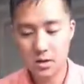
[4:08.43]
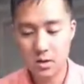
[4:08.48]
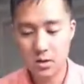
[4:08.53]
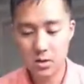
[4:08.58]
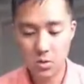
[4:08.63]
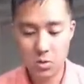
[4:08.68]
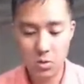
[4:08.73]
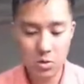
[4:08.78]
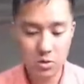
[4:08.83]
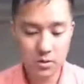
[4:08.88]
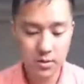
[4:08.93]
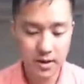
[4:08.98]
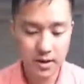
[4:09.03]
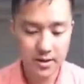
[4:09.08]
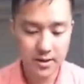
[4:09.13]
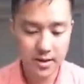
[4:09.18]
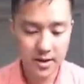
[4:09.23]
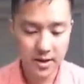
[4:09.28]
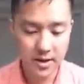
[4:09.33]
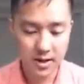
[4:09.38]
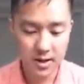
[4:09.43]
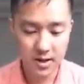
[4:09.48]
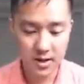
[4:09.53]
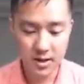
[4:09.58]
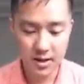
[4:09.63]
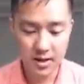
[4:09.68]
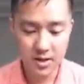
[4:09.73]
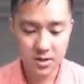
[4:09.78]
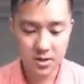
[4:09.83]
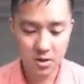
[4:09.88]
Cool, and then
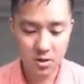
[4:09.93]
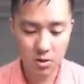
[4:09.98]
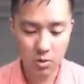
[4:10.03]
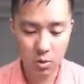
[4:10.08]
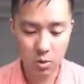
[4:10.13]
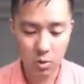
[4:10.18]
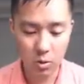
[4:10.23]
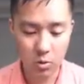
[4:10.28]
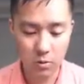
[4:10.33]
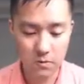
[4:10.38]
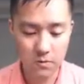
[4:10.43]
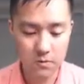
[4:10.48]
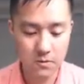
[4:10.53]
Collector Orf.